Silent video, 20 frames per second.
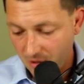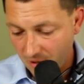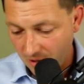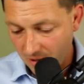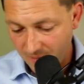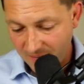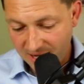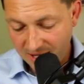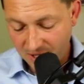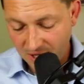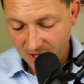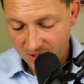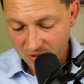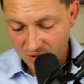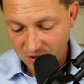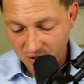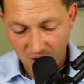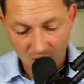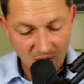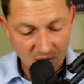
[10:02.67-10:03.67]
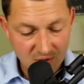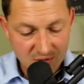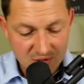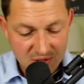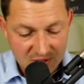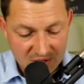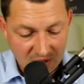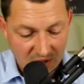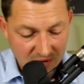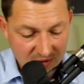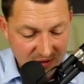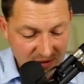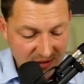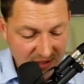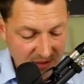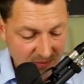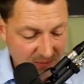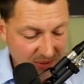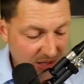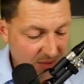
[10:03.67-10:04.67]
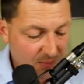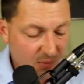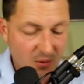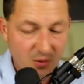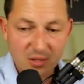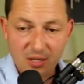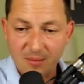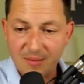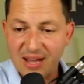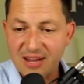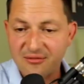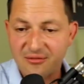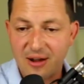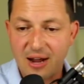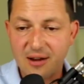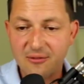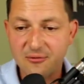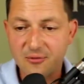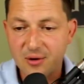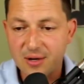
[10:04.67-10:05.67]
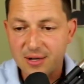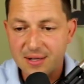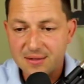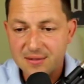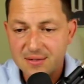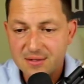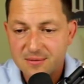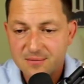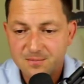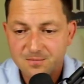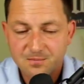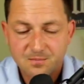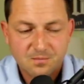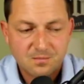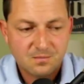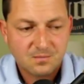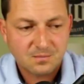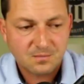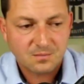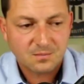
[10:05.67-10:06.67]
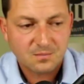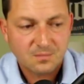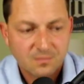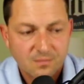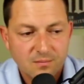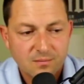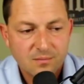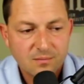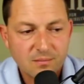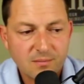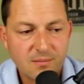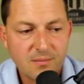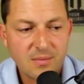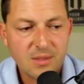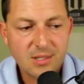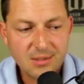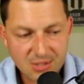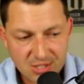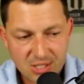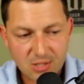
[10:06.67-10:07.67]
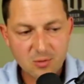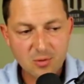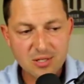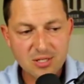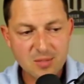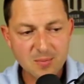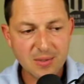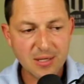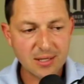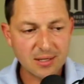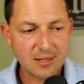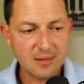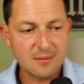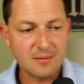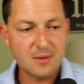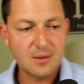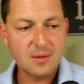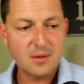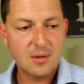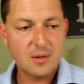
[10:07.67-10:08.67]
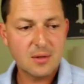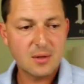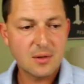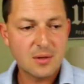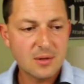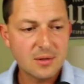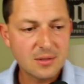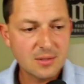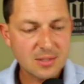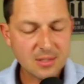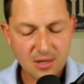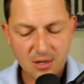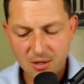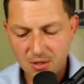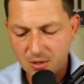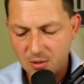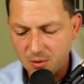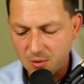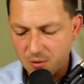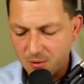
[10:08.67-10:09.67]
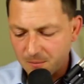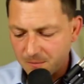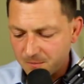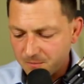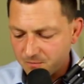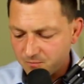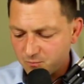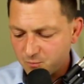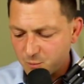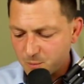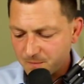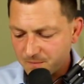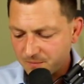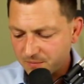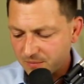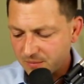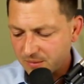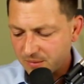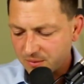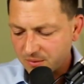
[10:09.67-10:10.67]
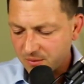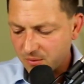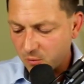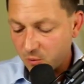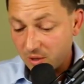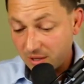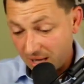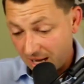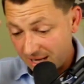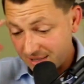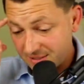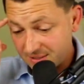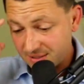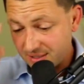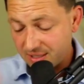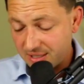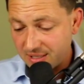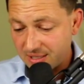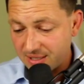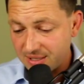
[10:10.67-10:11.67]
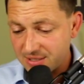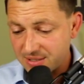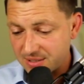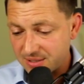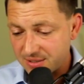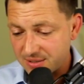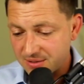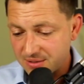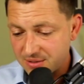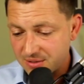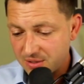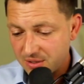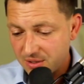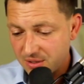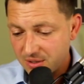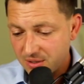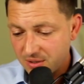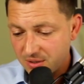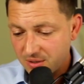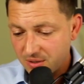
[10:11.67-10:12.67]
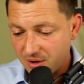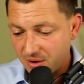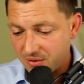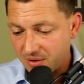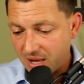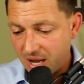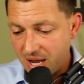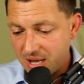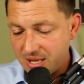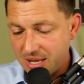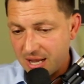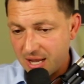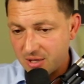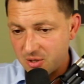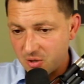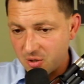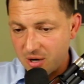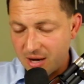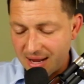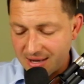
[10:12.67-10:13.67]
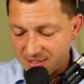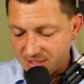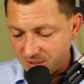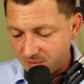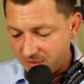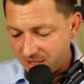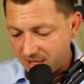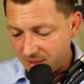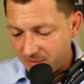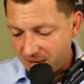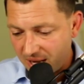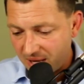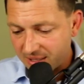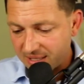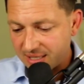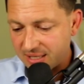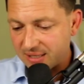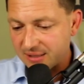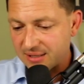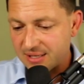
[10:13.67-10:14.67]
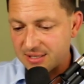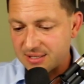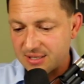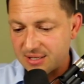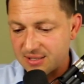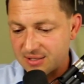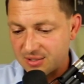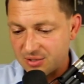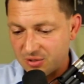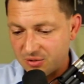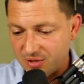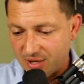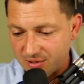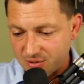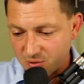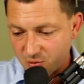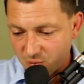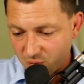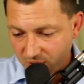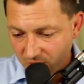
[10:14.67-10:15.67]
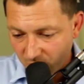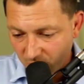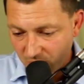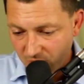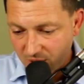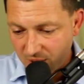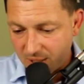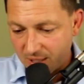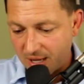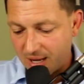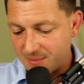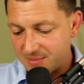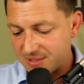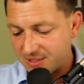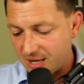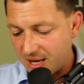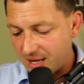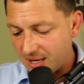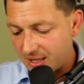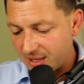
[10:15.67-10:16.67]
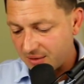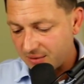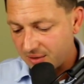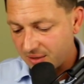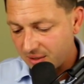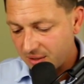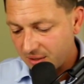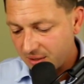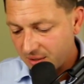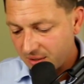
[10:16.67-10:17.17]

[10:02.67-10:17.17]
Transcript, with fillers: call, make 100 calls, you talk to 10 people, you make five friends, generally speaking. So, what I see is, is Okay, yeah, you're asking me about getting listings in 2021, and I'm saying,